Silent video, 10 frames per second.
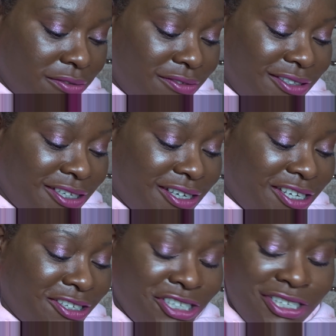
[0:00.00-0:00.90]
Yeah,
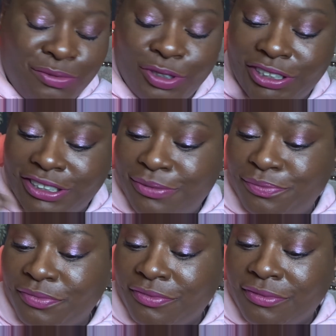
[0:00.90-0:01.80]
no, you'd want some.
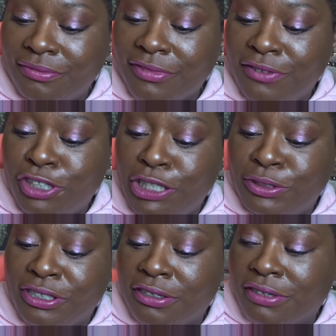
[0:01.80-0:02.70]
I thought you
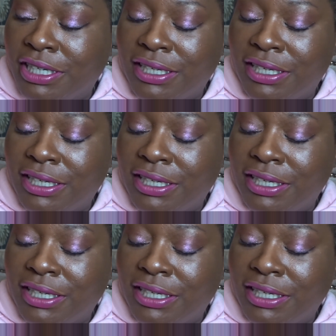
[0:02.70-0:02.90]
was hungry.